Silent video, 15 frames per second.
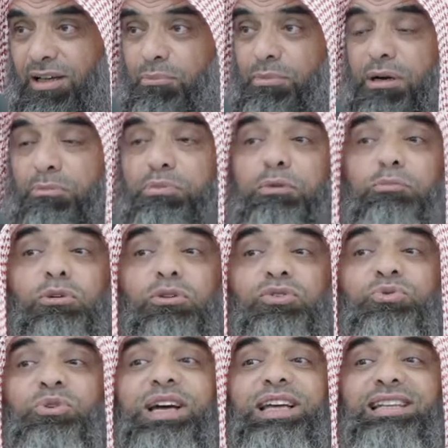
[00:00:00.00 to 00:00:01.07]
about
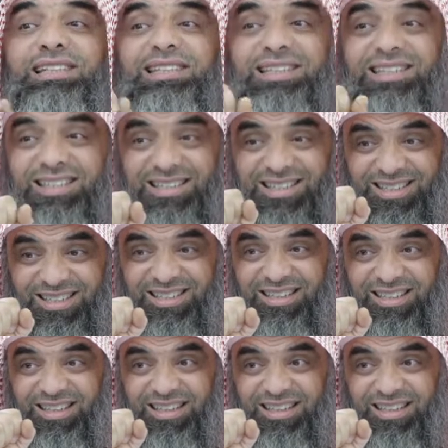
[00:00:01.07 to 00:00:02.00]
people's rights.